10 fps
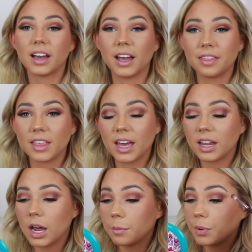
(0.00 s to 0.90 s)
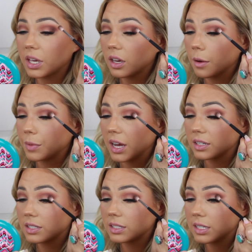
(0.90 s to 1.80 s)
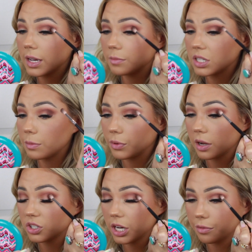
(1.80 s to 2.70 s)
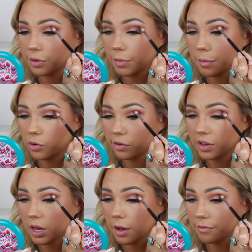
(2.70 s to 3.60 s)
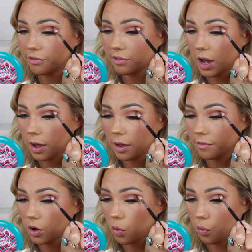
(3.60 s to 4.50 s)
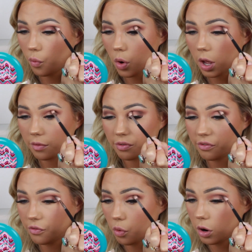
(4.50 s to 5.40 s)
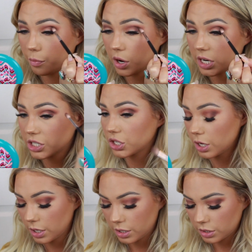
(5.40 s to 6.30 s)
And then I'm picking up that same deep brown shade with my Morphe M514 brush